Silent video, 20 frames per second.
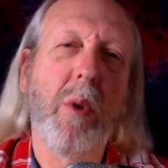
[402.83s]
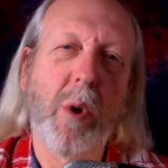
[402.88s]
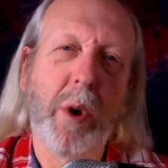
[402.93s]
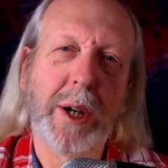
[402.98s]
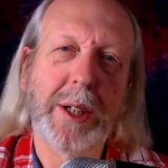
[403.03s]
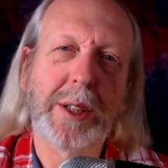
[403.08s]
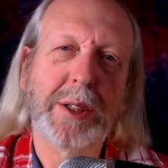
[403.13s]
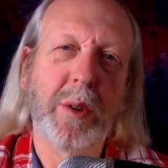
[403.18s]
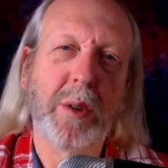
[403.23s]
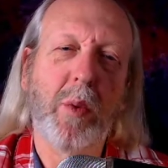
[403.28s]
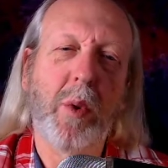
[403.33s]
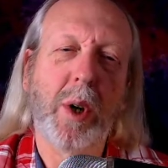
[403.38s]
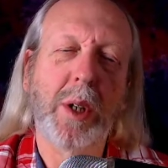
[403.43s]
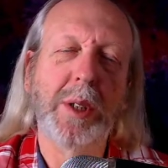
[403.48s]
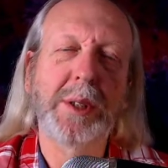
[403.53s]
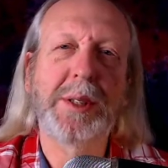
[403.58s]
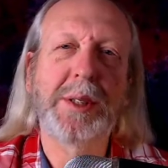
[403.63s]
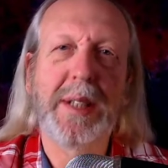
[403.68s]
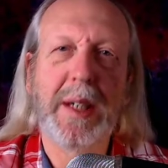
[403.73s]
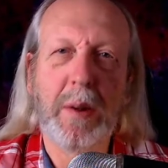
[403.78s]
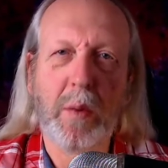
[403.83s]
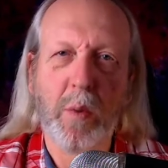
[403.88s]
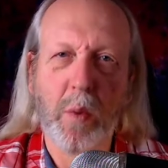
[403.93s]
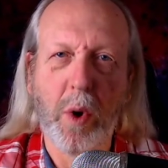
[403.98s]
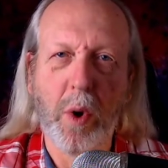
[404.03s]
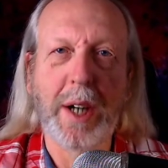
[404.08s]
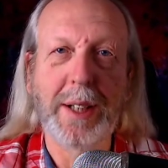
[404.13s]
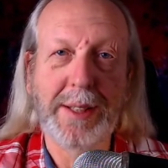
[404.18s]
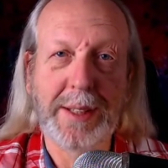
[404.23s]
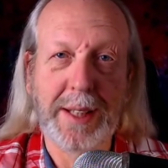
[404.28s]
more towards
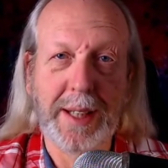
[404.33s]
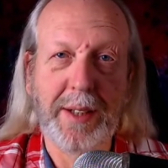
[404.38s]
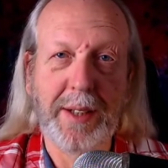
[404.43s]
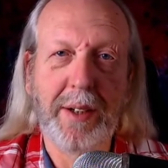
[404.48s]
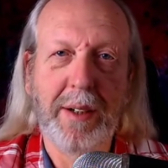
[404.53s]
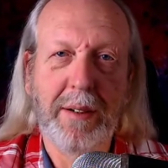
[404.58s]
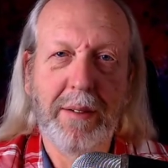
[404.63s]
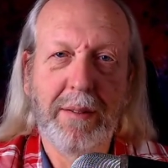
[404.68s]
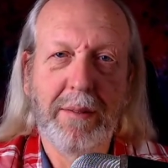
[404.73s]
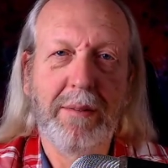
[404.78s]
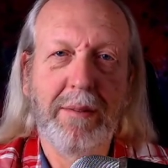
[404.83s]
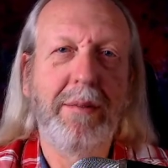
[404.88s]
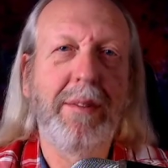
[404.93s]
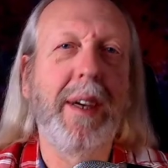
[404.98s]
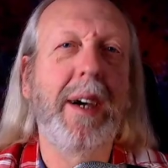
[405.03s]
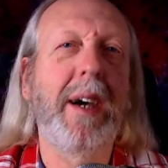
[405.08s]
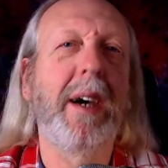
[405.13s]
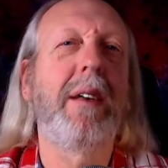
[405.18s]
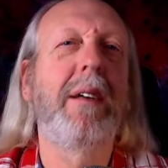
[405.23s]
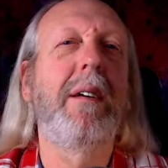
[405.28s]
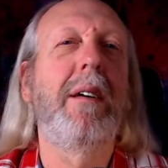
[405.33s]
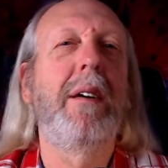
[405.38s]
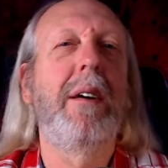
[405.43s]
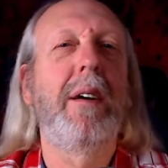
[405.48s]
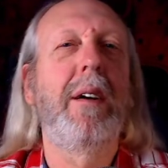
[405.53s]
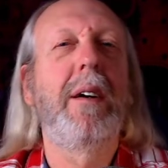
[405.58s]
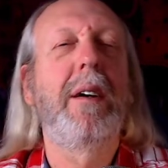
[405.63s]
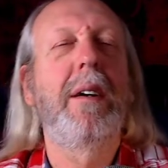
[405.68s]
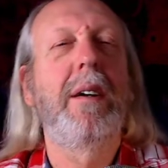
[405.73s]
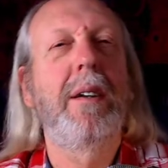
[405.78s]
the wanted
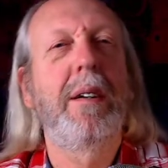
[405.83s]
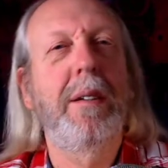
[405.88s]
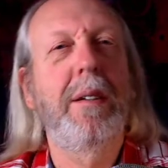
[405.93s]
than